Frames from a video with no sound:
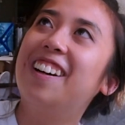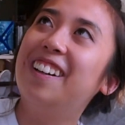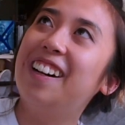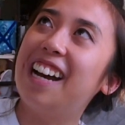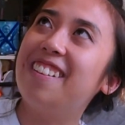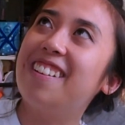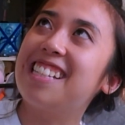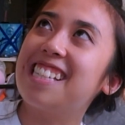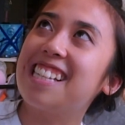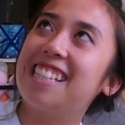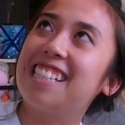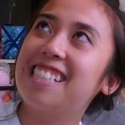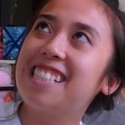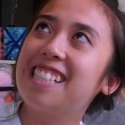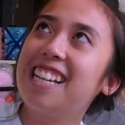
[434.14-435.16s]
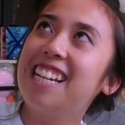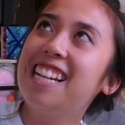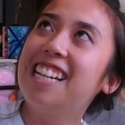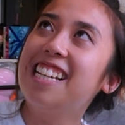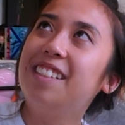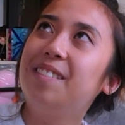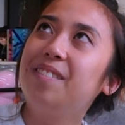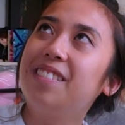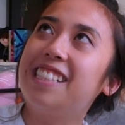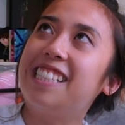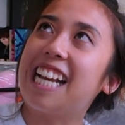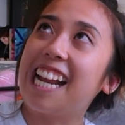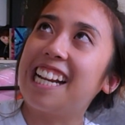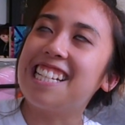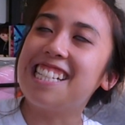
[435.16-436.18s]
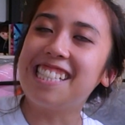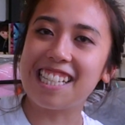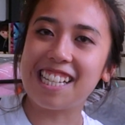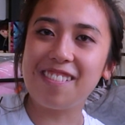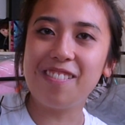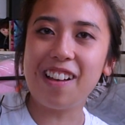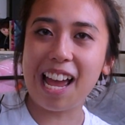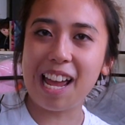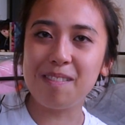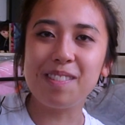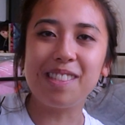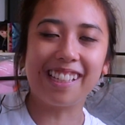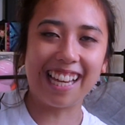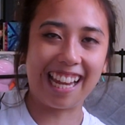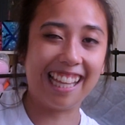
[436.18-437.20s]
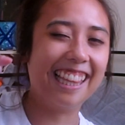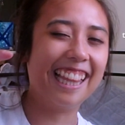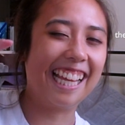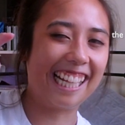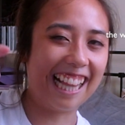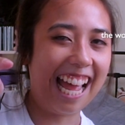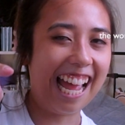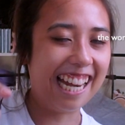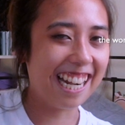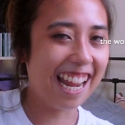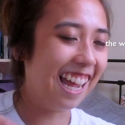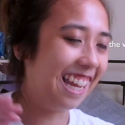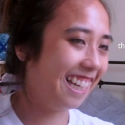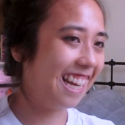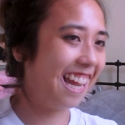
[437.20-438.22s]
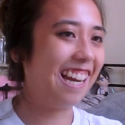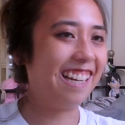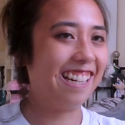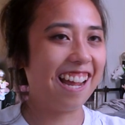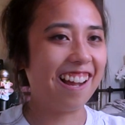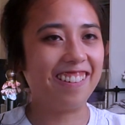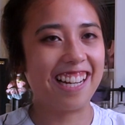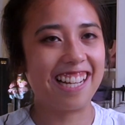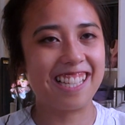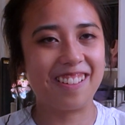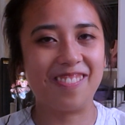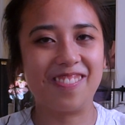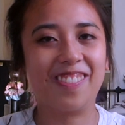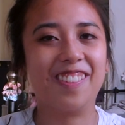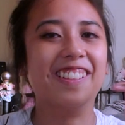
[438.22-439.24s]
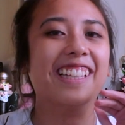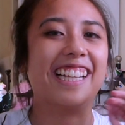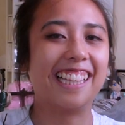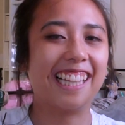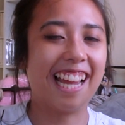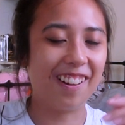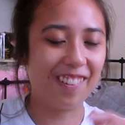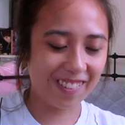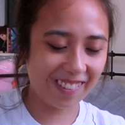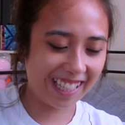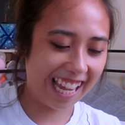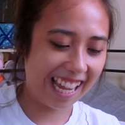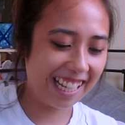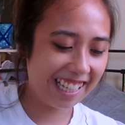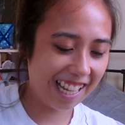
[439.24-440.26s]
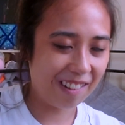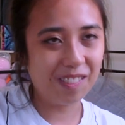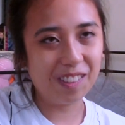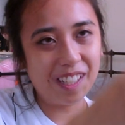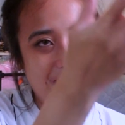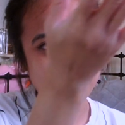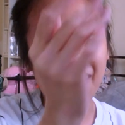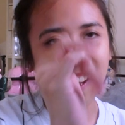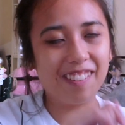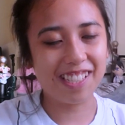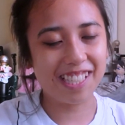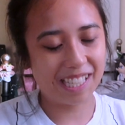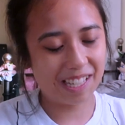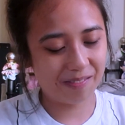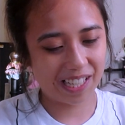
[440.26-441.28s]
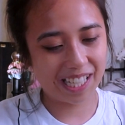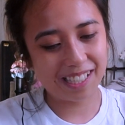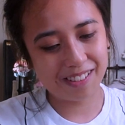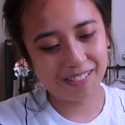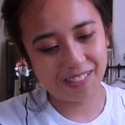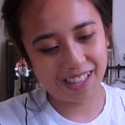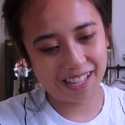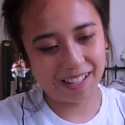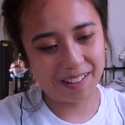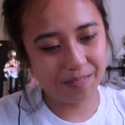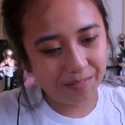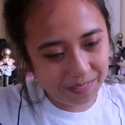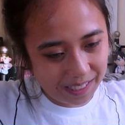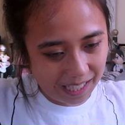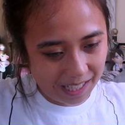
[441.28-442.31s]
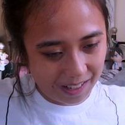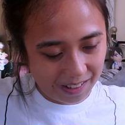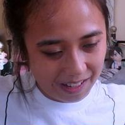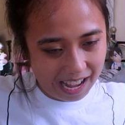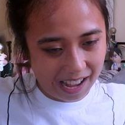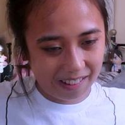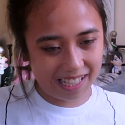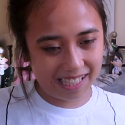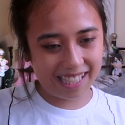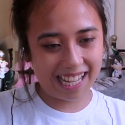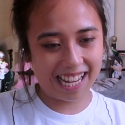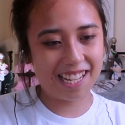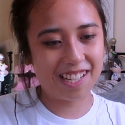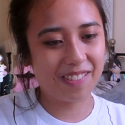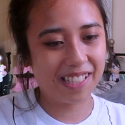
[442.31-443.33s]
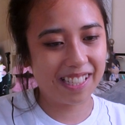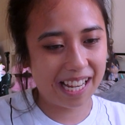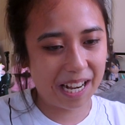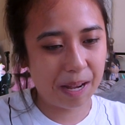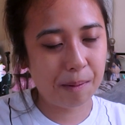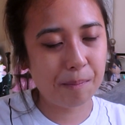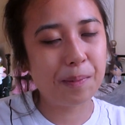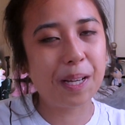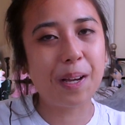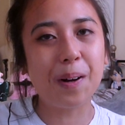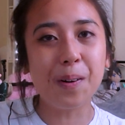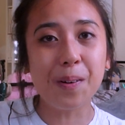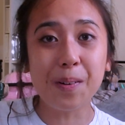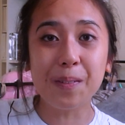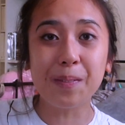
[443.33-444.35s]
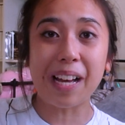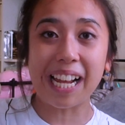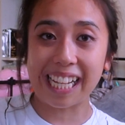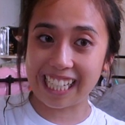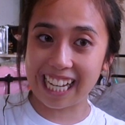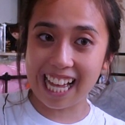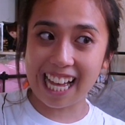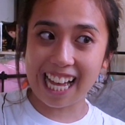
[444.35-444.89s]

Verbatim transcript: how do I say this? Dynasty vibes. Okay, like that. Not not not what I said before. Like that. Okay. Yeah. Well, obviously because of the you know how his stage was set up but oh my god